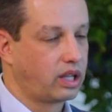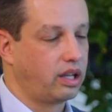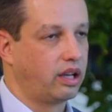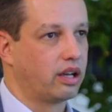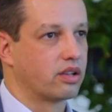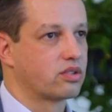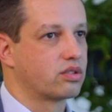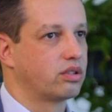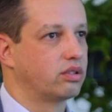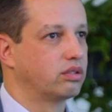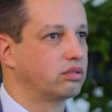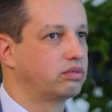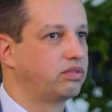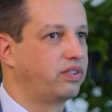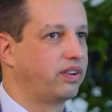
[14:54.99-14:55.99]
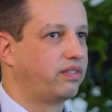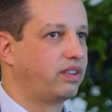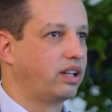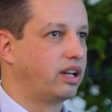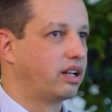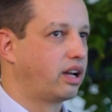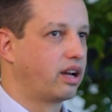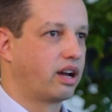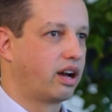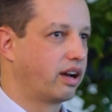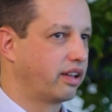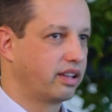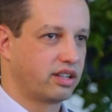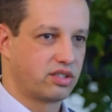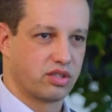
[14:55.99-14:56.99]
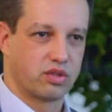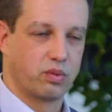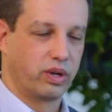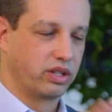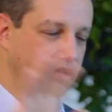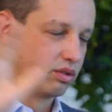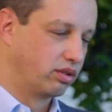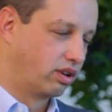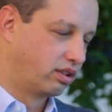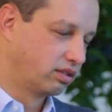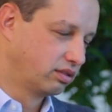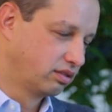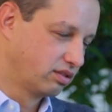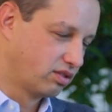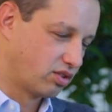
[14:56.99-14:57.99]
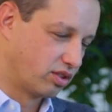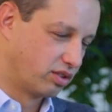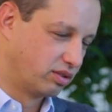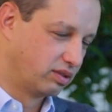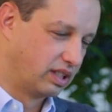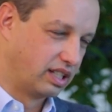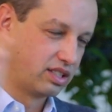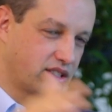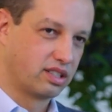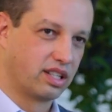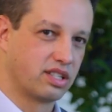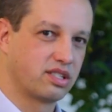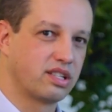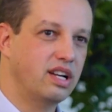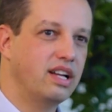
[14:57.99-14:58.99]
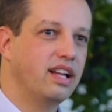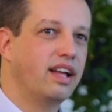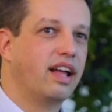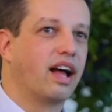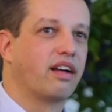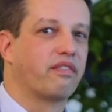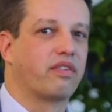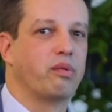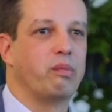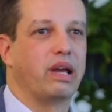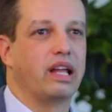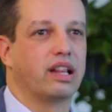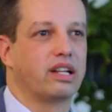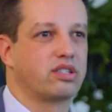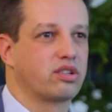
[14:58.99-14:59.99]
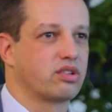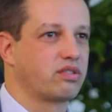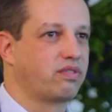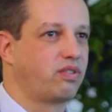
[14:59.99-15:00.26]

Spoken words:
Yeah, so 50 in AI, that's just way too long. So for me, let's just